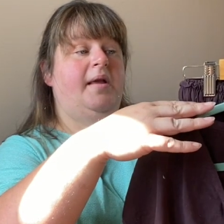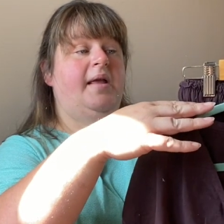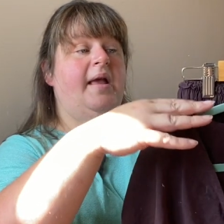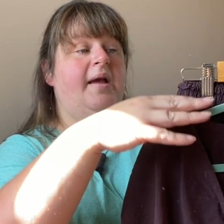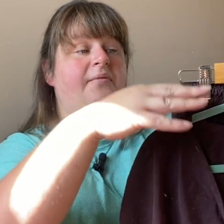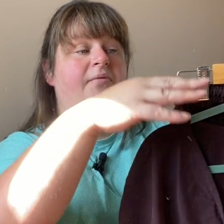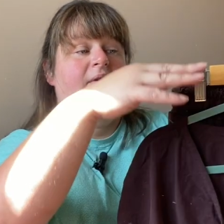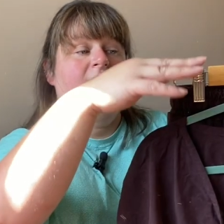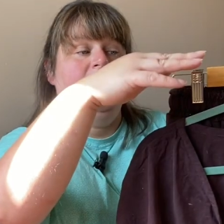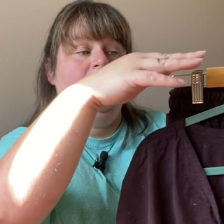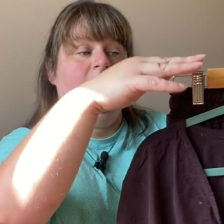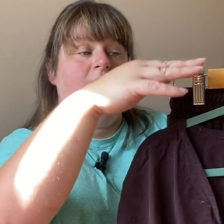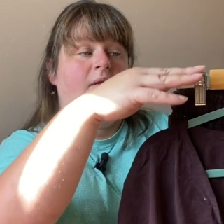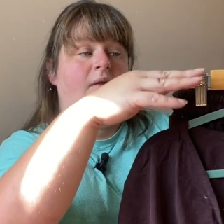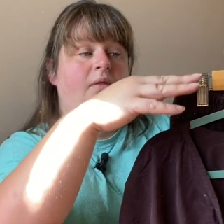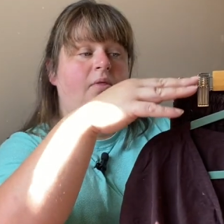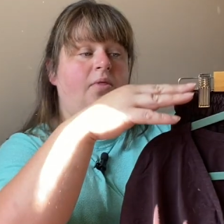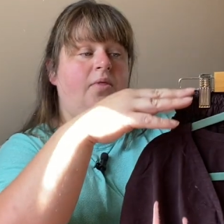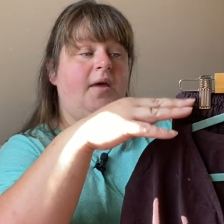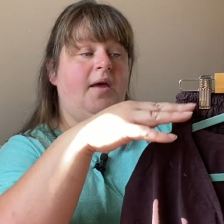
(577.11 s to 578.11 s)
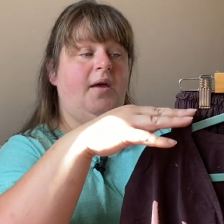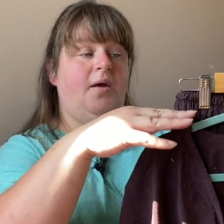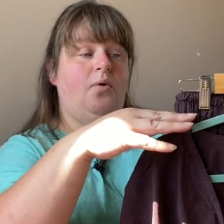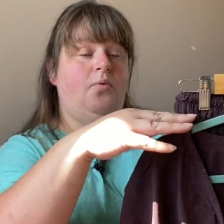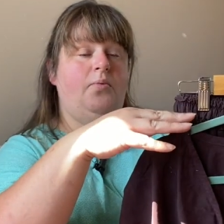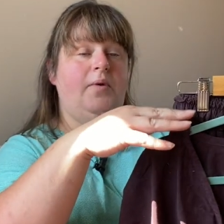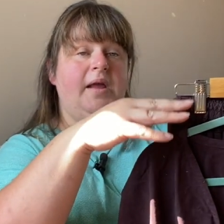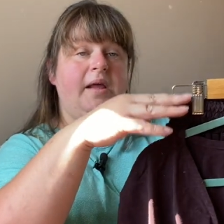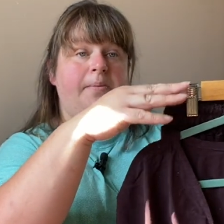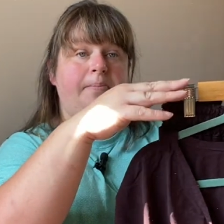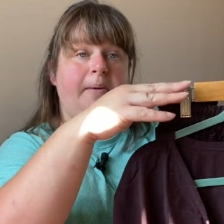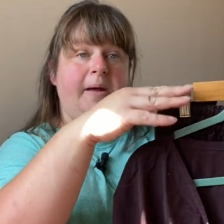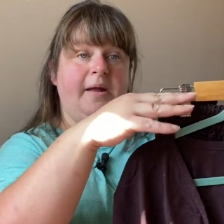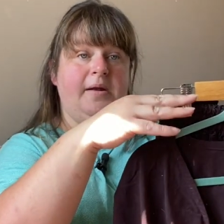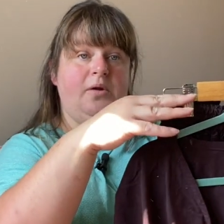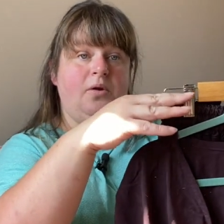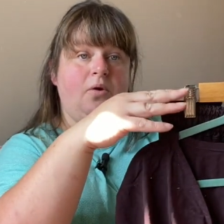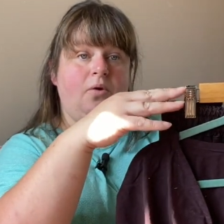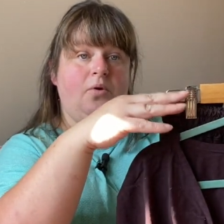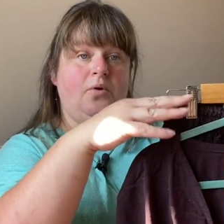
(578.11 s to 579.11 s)
given the
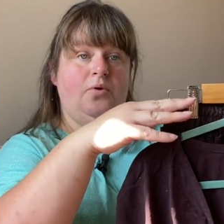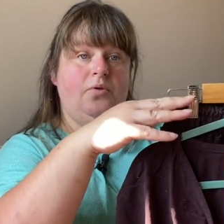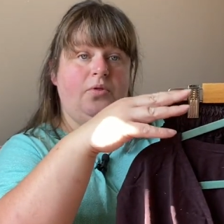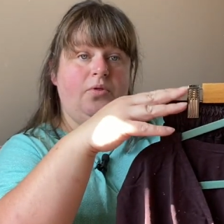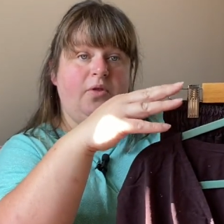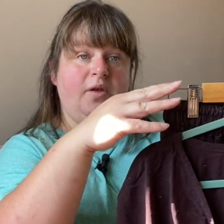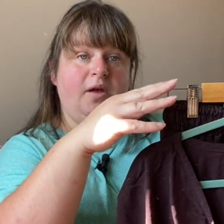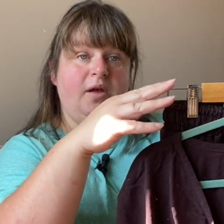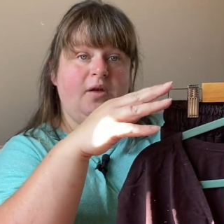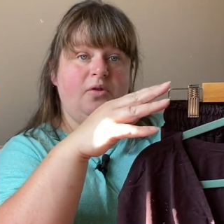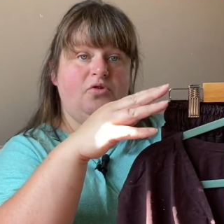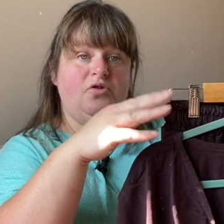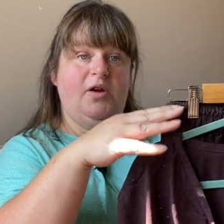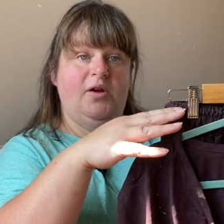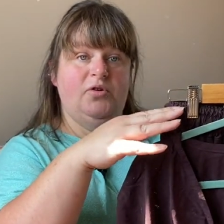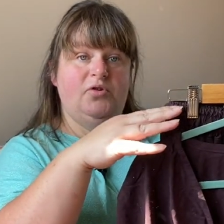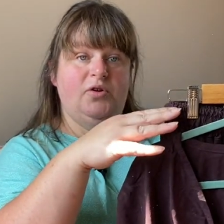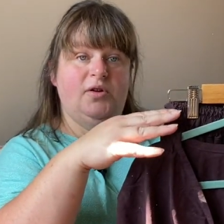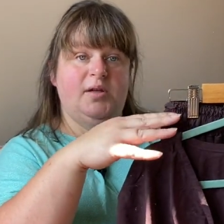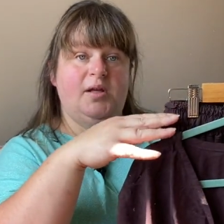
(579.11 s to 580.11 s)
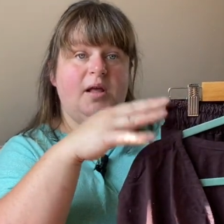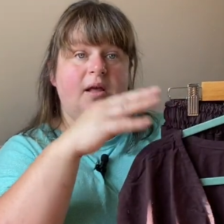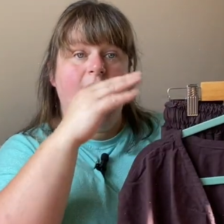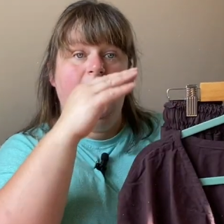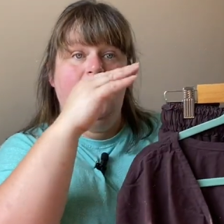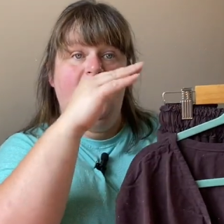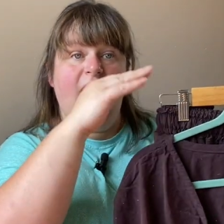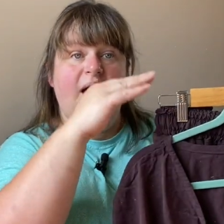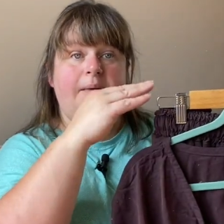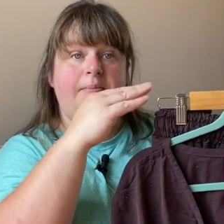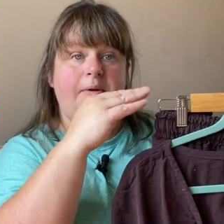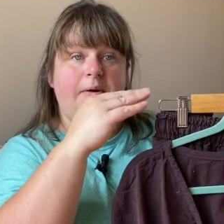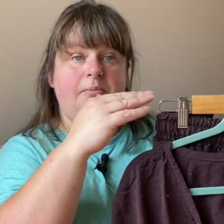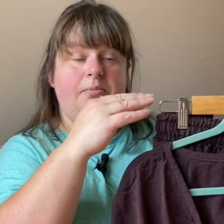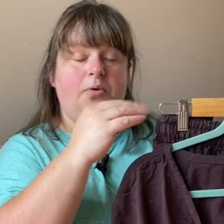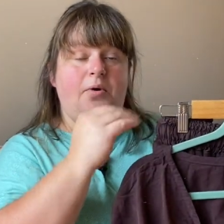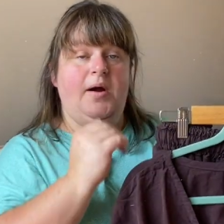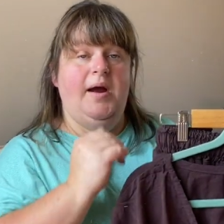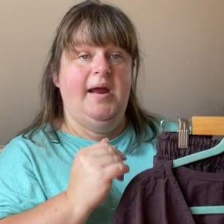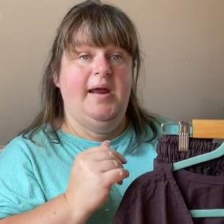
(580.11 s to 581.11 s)
waistband on the trousers a bit
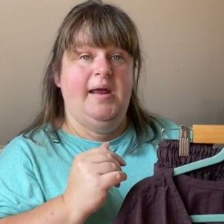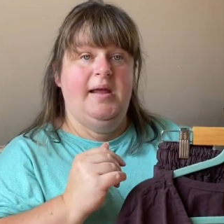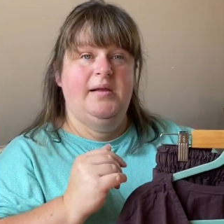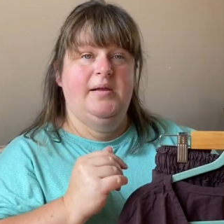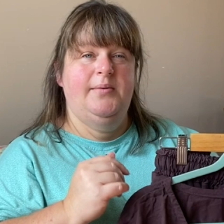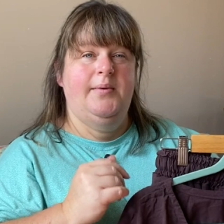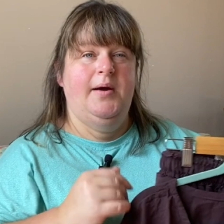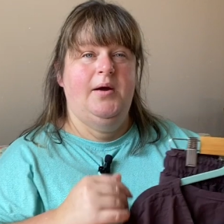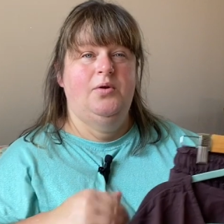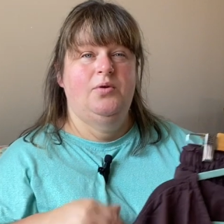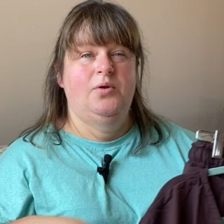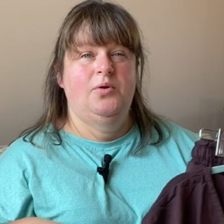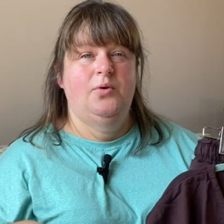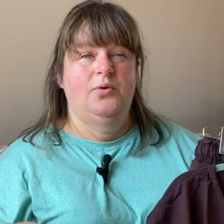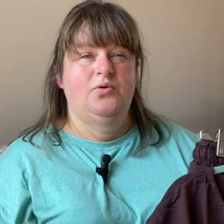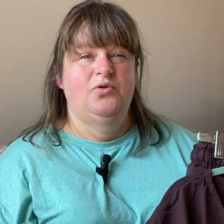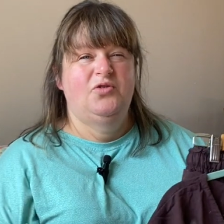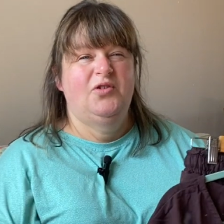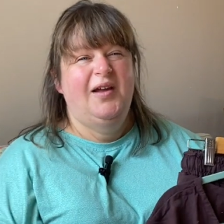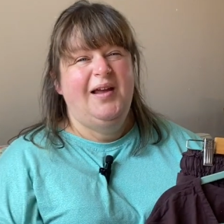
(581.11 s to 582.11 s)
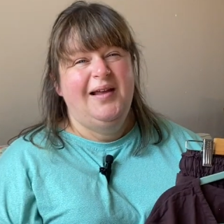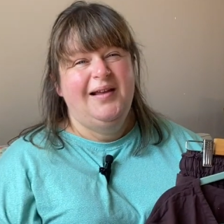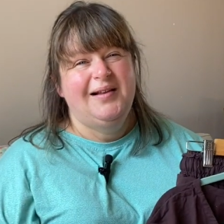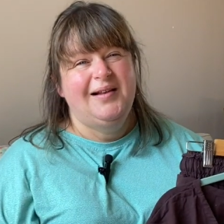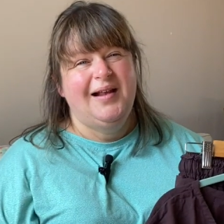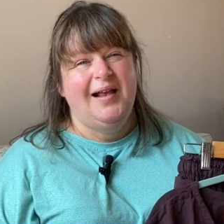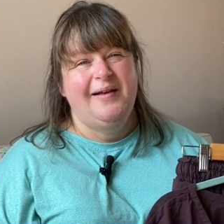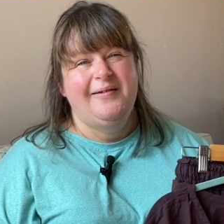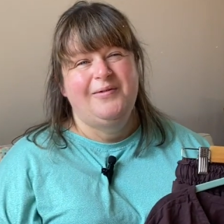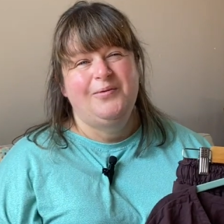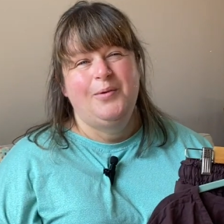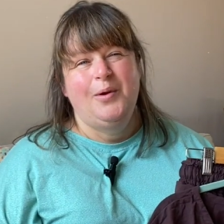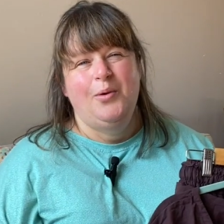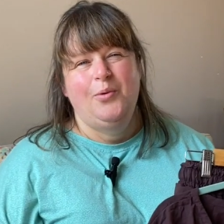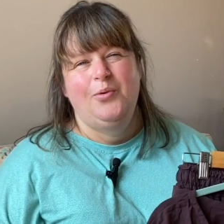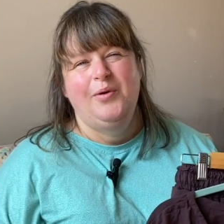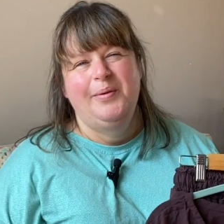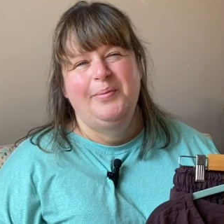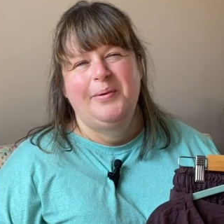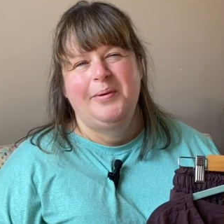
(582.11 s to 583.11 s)
more height as well, so it just gives me a
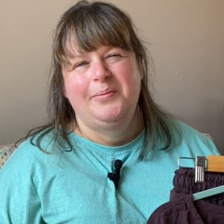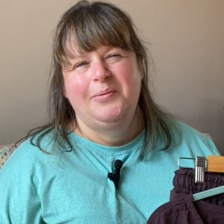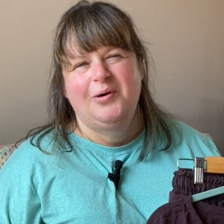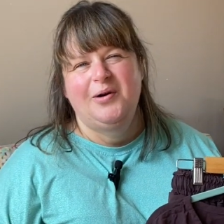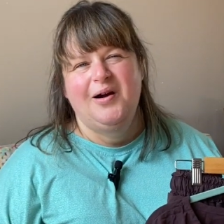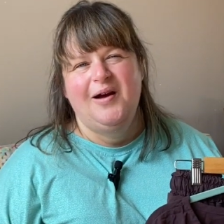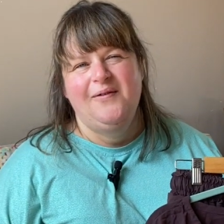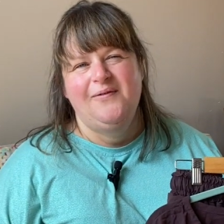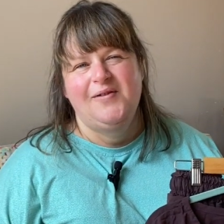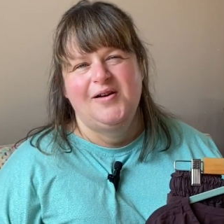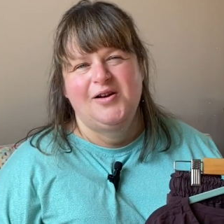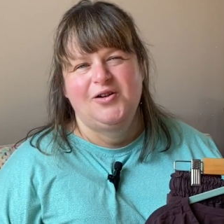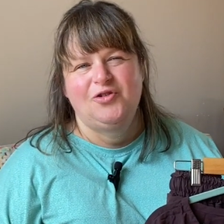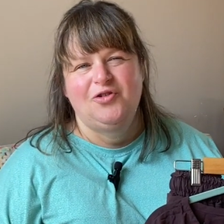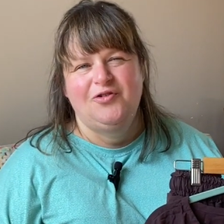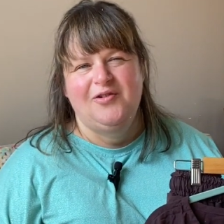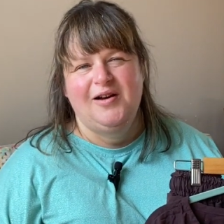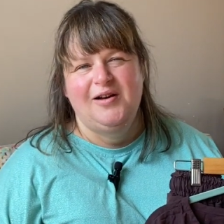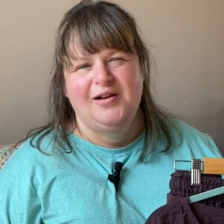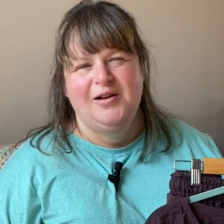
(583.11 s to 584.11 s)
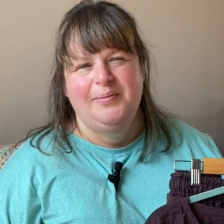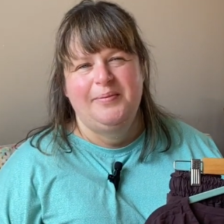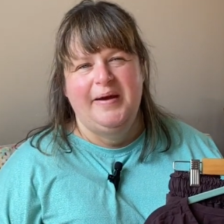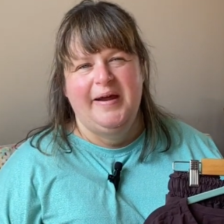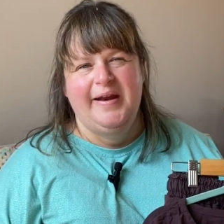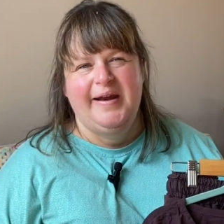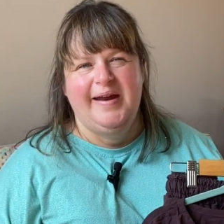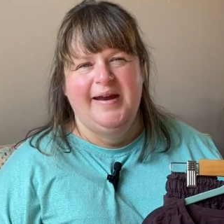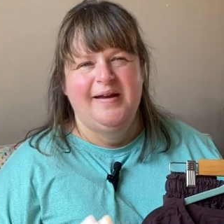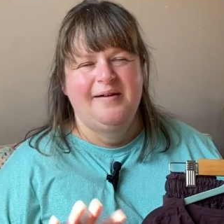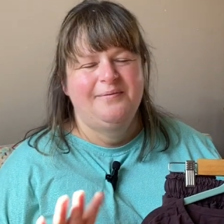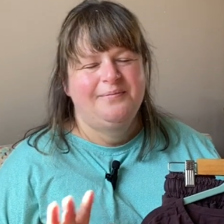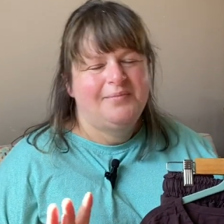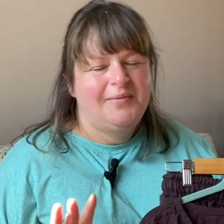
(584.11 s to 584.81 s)
wee bit more coverage around the belly.